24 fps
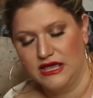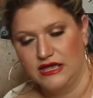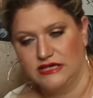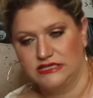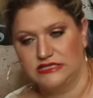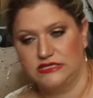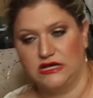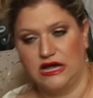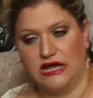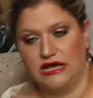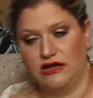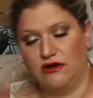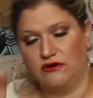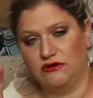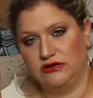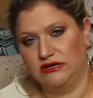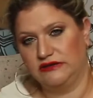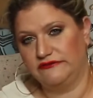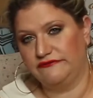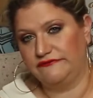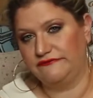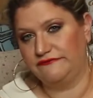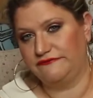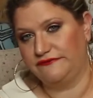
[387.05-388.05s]
So I
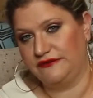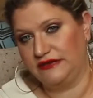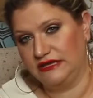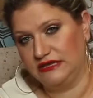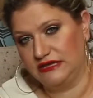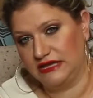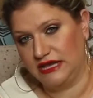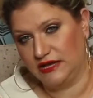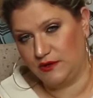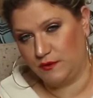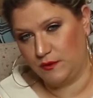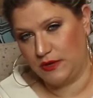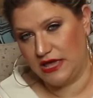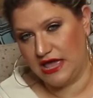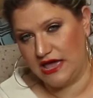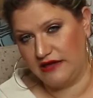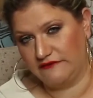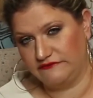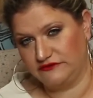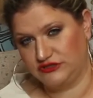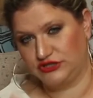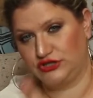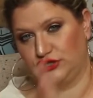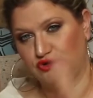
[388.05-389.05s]
only feel like we
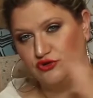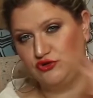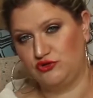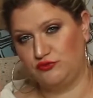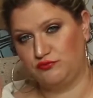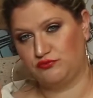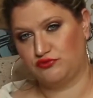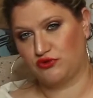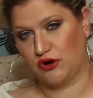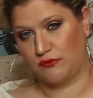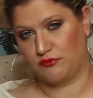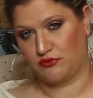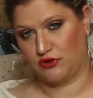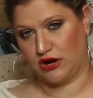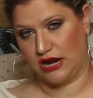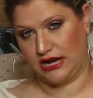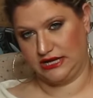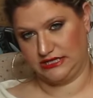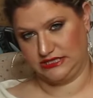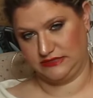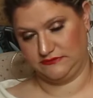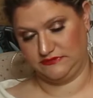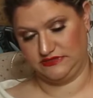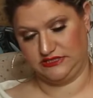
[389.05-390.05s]
have 2 proper
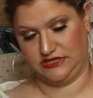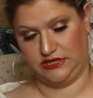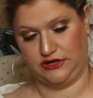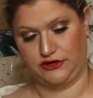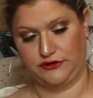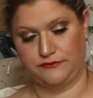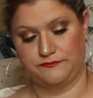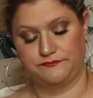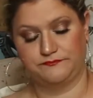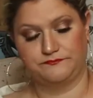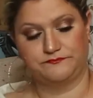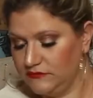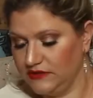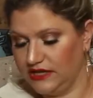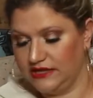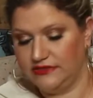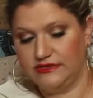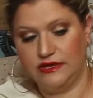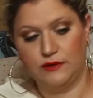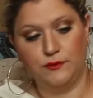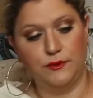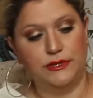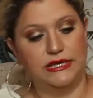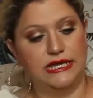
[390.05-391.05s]
items here.
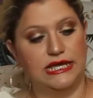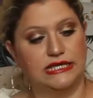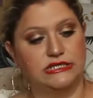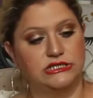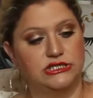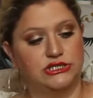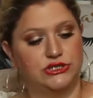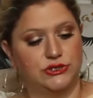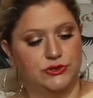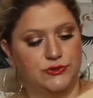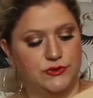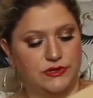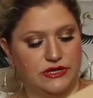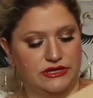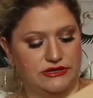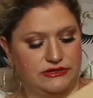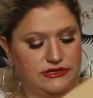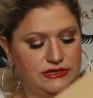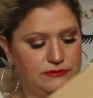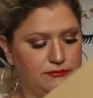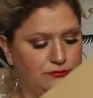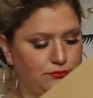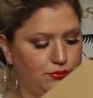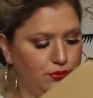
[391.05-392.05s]
And then we get to
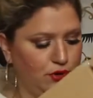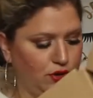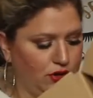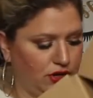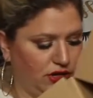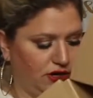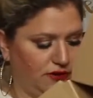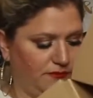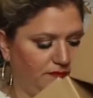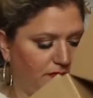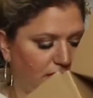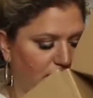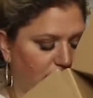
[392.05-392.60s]
the book.